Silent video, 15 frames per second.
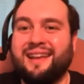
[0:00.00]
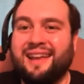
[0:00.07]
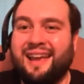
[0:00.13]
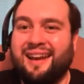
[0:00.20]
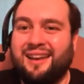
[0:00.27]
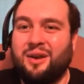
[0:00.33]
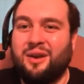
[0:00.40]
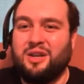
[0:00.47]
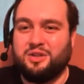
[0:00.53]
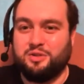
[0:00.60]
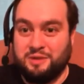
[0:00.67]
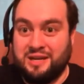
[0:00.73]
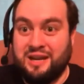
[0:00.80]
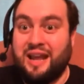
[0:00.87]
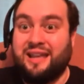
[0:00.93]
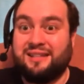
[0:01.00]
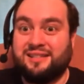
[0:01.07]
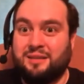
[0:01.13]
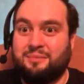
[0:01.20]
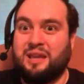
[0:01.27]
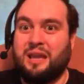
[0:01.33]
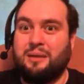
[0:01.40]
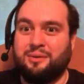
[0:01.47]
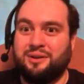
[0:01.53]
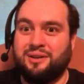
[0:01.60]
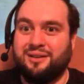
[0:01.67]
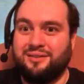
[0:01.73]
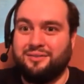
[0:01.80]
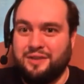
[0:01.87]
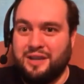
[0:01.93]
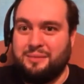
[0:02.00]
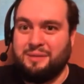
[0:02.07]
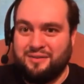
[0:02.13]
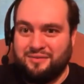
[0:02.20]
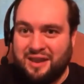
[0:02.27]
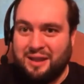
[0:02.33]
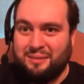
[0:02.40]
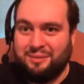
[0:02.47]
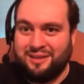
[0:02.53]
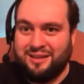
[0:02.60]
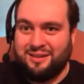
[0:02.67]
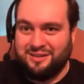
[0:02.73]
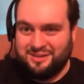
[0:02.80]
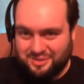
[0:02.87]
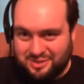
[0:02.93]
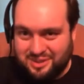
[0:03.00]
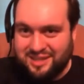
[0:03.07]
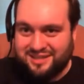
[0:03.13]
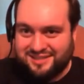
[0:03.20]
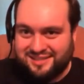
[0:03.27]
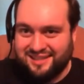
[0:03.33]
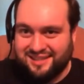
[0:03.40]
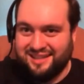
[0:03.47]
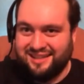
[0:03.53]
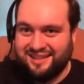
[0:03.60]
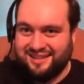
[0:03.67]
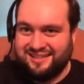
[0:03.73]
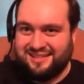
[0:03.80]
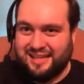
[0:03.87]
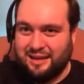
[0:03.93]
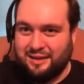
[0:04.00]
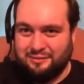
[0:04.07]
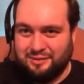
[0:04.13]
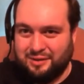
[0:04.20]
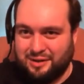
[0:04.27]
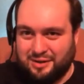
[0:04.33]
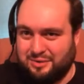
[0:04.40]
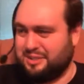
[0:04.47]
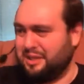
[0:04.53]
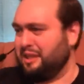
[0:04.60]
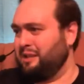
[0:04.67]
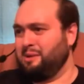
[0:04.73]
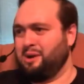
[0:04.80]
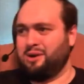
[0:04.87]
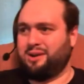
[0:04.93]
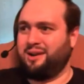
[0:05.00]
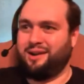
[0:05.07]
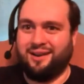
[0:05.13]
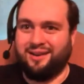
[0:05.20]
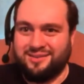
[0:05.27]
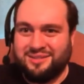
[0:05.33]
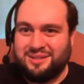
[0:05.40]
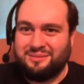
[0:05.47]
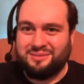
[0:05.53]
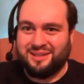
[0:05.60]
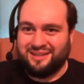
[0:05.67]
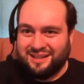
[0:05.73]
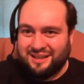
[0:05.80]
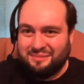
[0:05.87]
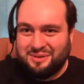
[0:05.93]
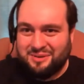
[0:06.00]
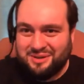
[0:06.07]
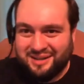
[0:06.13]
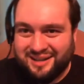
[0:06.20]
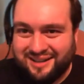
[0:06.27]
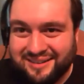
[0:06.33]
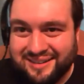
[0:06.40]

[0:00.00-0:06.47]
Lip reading: And it should be nice to be able to feed my family and do this instead of telemarketing or something like I'm doing now.